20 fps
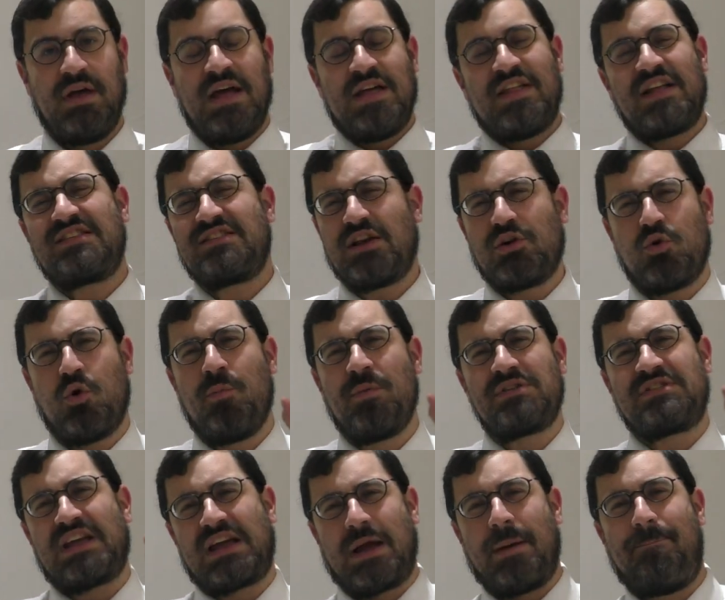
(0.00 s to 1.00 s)
That's
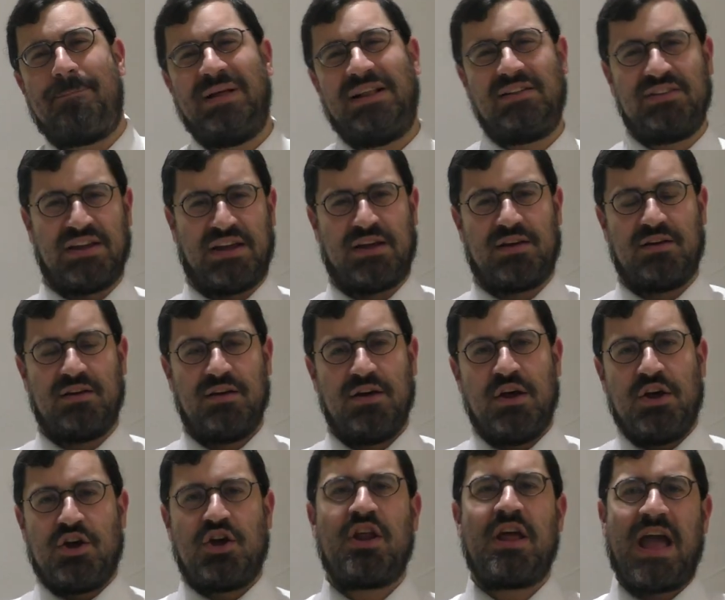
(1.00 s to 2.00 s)
almost like a building.
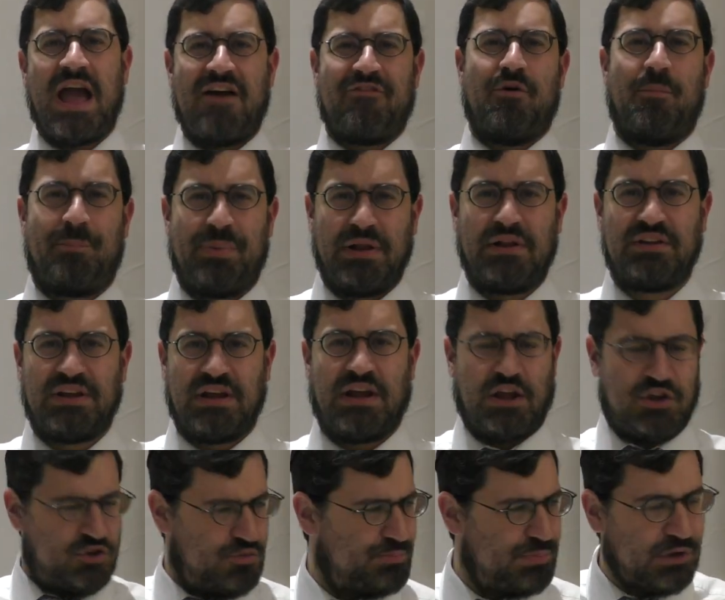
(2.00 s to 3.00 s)
You know, you have a building
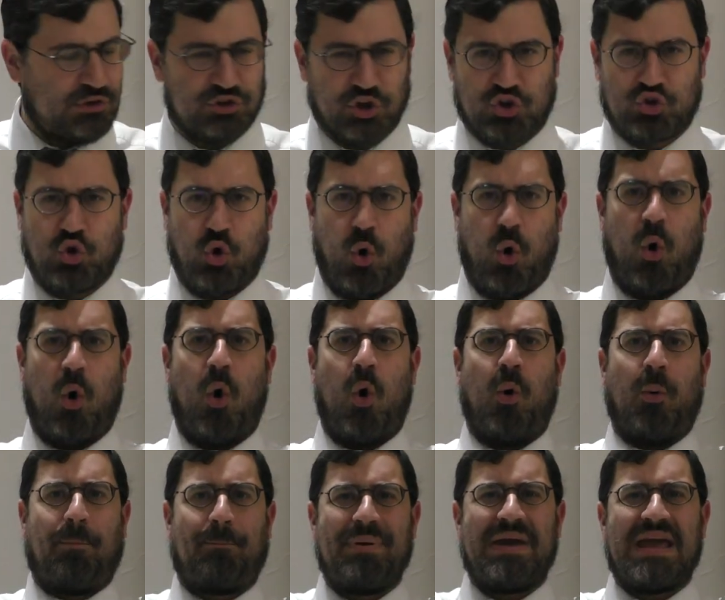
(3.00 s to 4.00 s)
and you build a
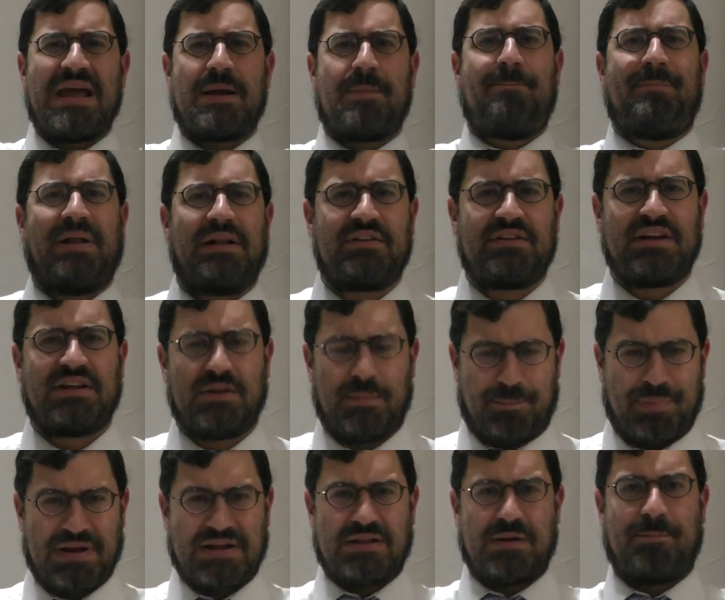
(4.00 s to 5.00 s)
tall, big building. The
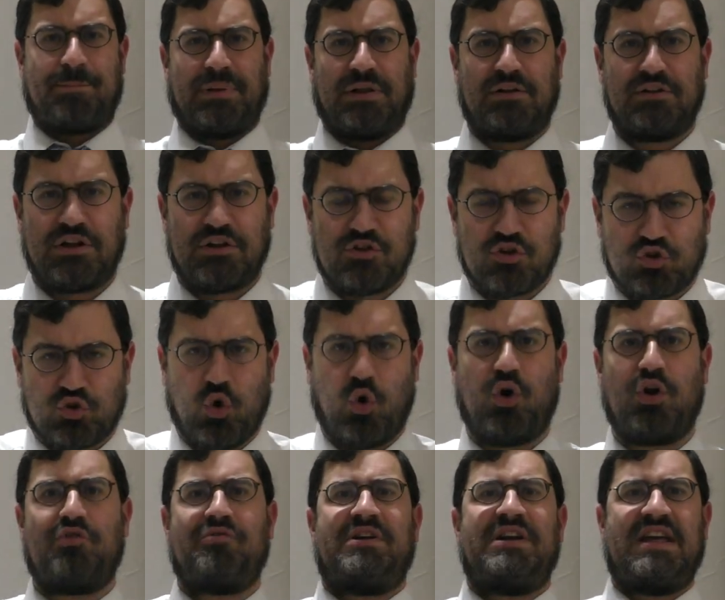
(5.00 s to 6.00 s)
bigger the building, the
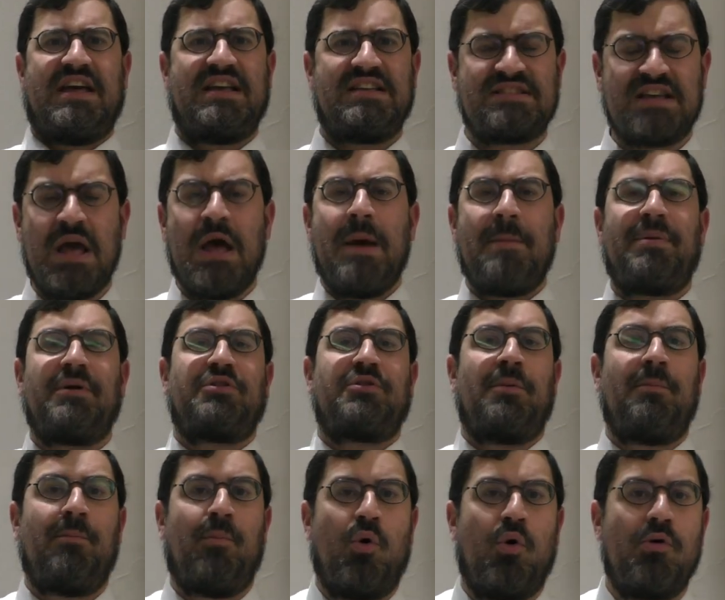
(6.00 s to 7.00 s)
taller it is. But the
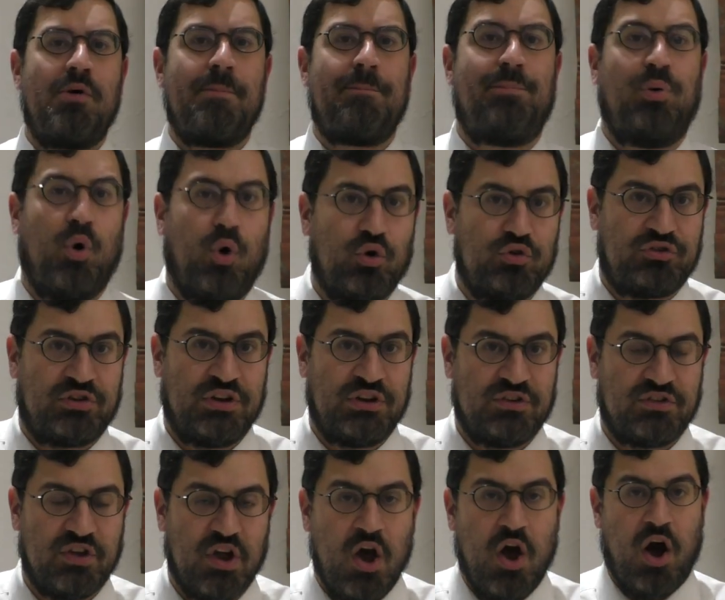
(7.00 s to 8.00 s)
more
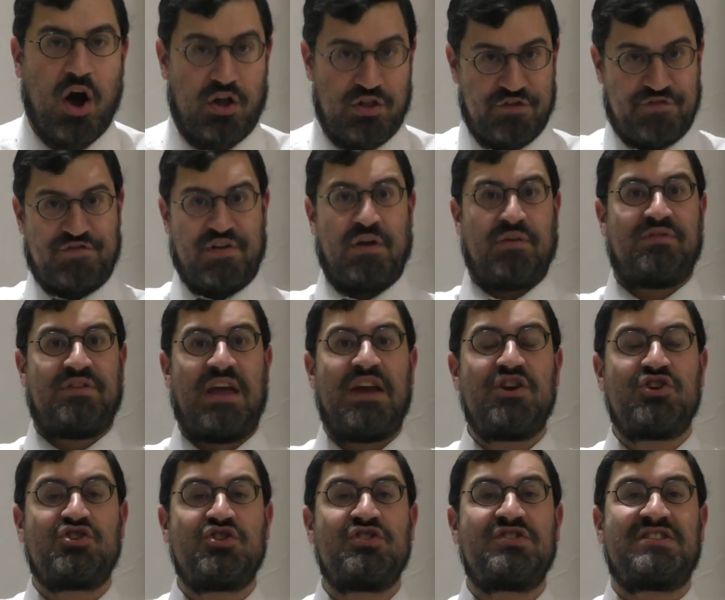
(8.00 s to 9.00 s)
important are the
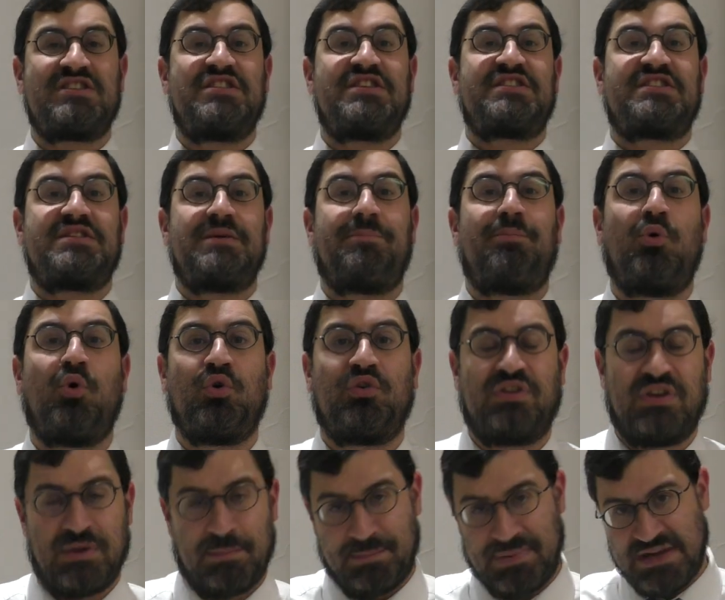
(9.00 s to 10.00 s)
foundations and the
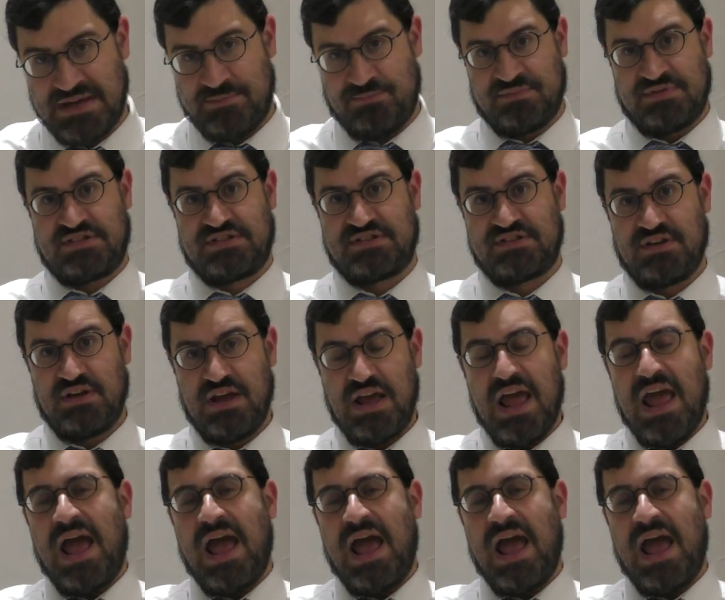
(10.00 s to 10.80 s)
supporting beams.